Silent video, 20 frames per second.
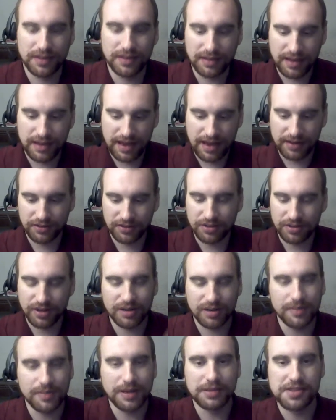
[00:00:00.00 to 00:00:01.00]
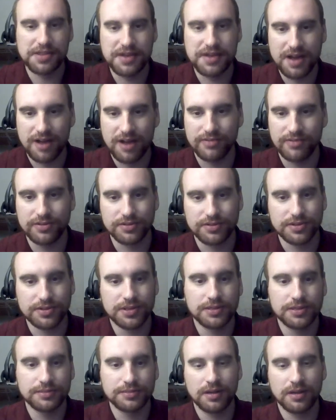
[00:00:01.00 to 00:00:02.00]
how to talk about the novels,
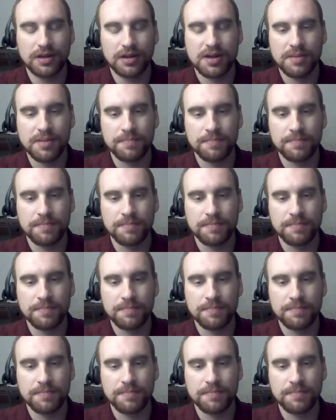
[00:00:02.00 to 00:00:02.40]
how